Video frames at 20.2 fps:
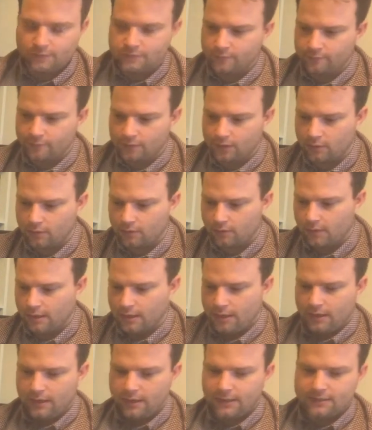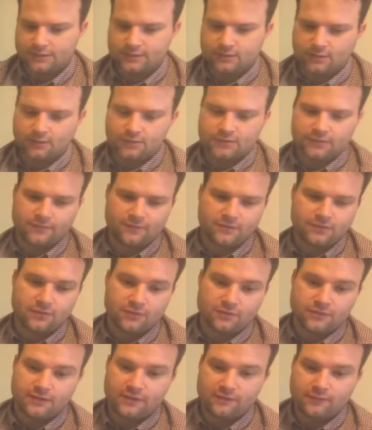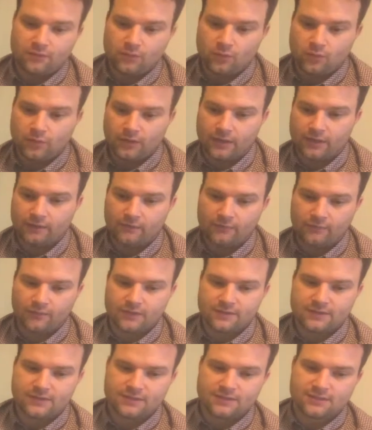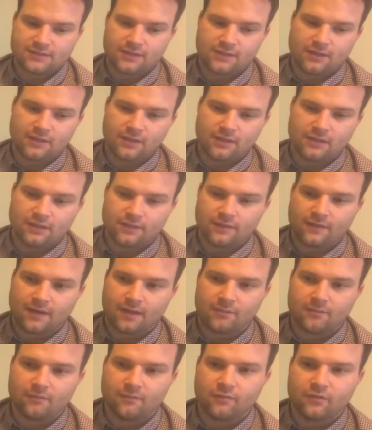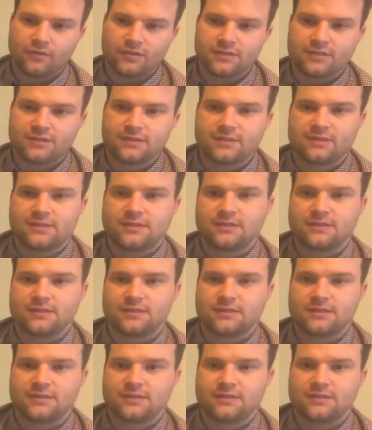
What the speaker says: It's not very long, and it's got, if it's not Stephen Hawking's voice, it's certainly the same voice